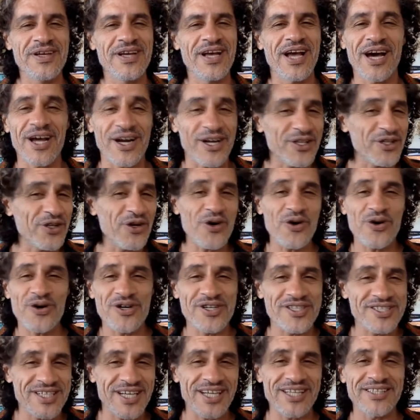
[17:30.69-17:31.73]

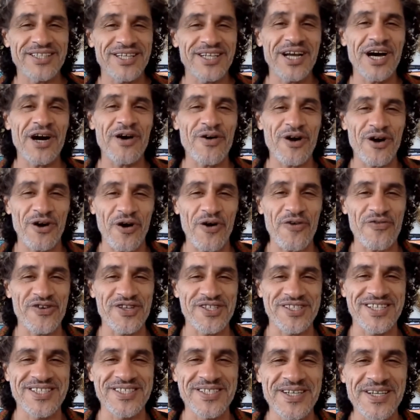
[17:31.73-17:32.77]
corridors and in our
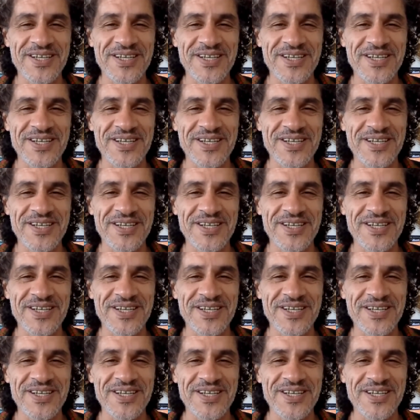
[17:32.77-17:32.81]
offices.